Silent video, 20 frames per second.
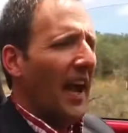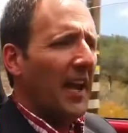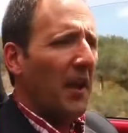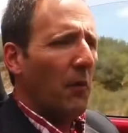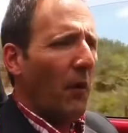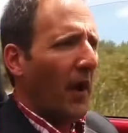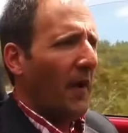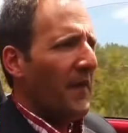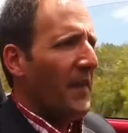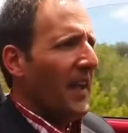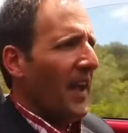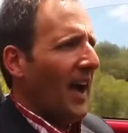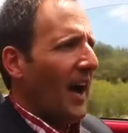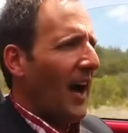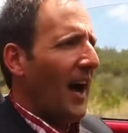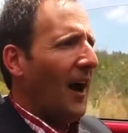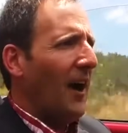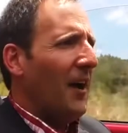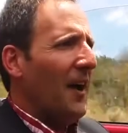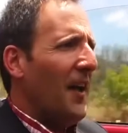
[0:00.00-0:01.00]
Anyway,
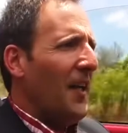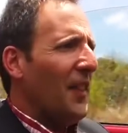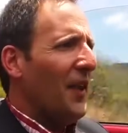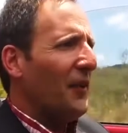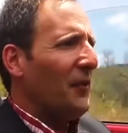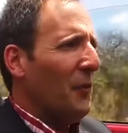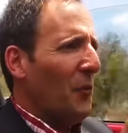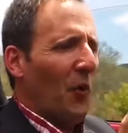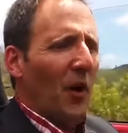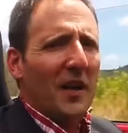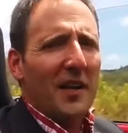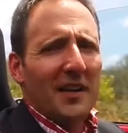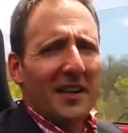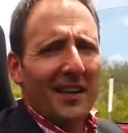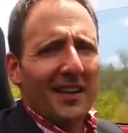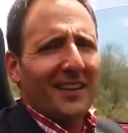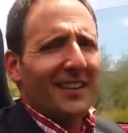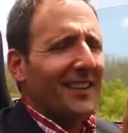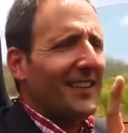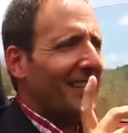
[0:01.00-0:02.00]
uh, there's
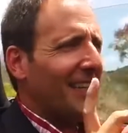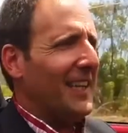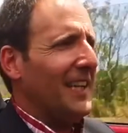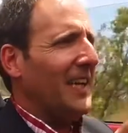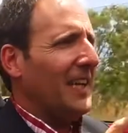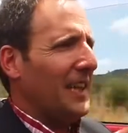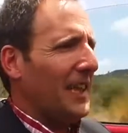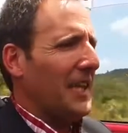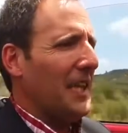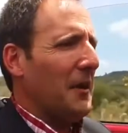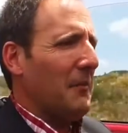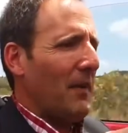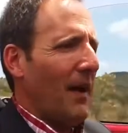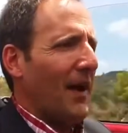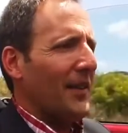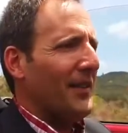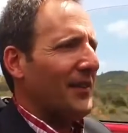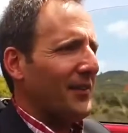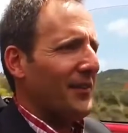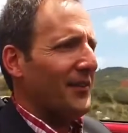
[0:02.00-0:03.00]
one key thing
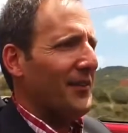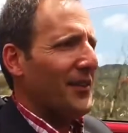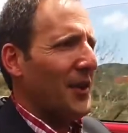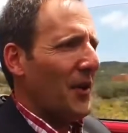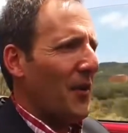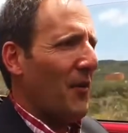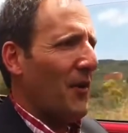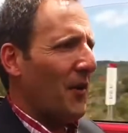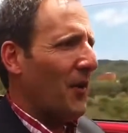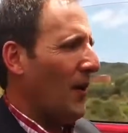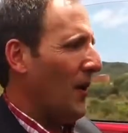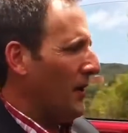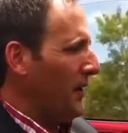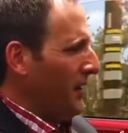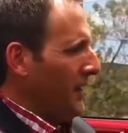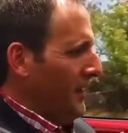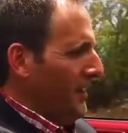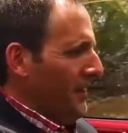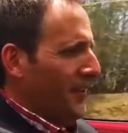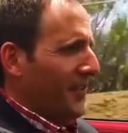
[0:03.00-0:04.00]
about this interior,
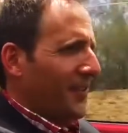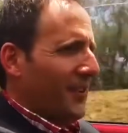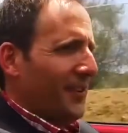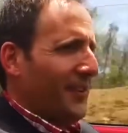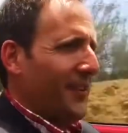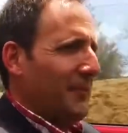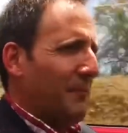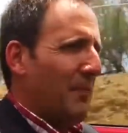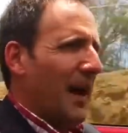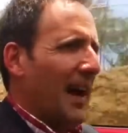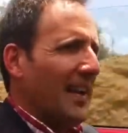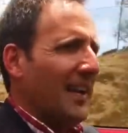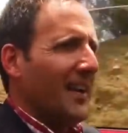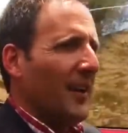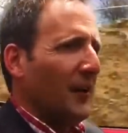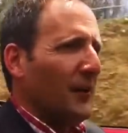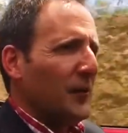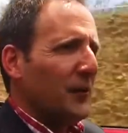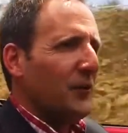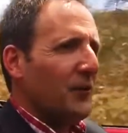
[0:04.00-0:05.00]
other than this, this body
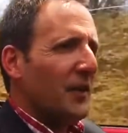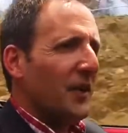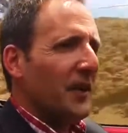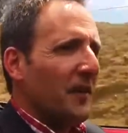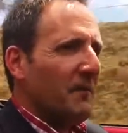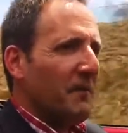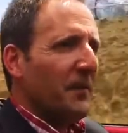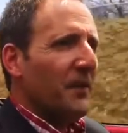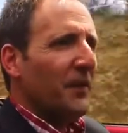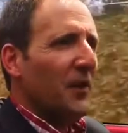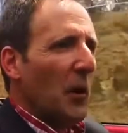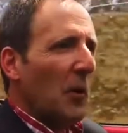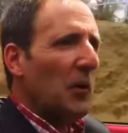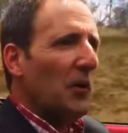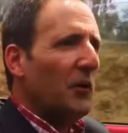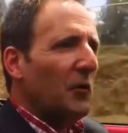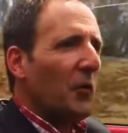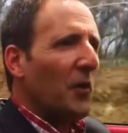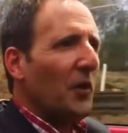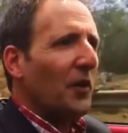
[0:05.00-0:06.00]
color trick,
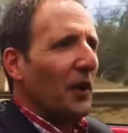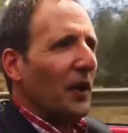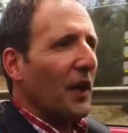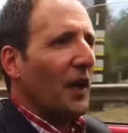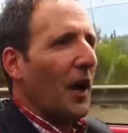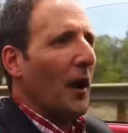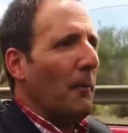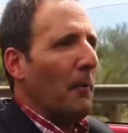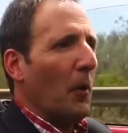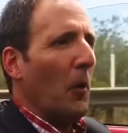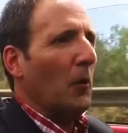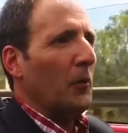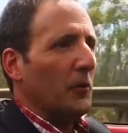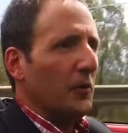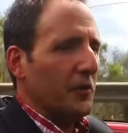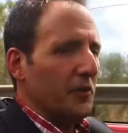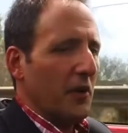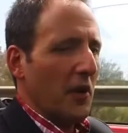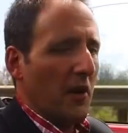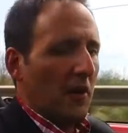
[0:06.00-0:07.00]
Notice where the cup
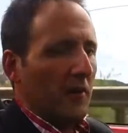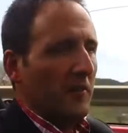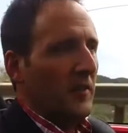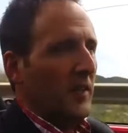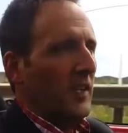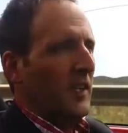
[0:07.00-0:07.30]
holders are.